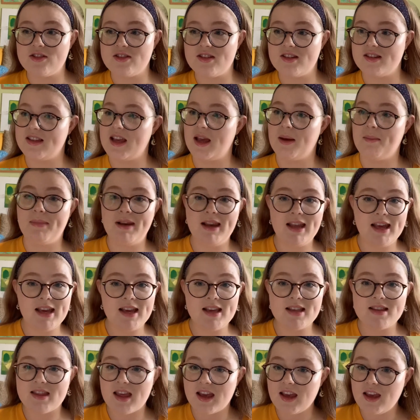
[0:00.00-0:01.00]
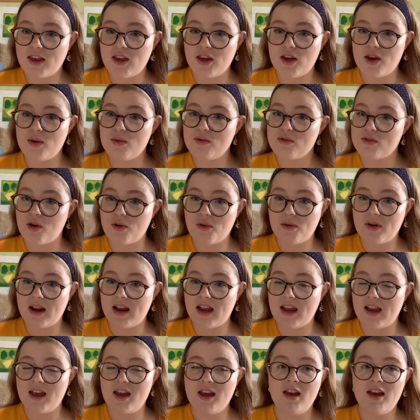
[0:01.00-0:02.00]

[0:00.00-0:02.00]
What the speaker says: to say please, thank you, sorry,